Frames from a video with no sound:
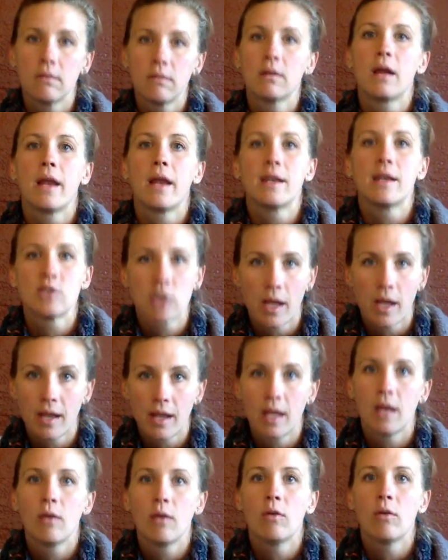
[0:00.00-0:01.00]
kind of check
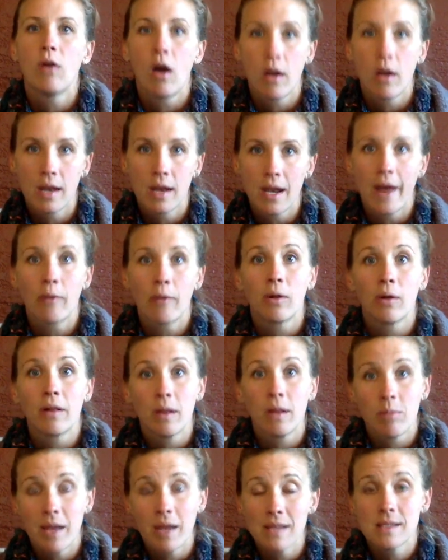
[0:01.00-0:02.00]
in on an hourly
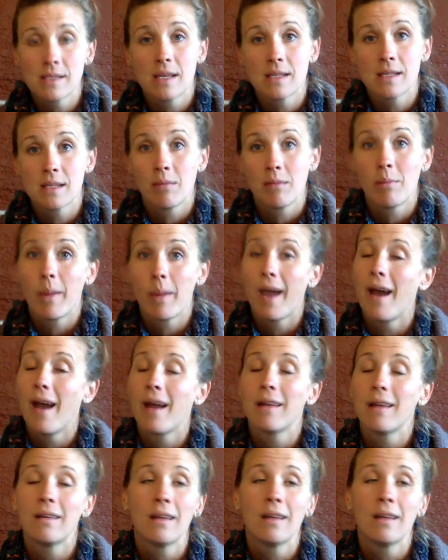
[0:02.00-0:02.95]
basis and pat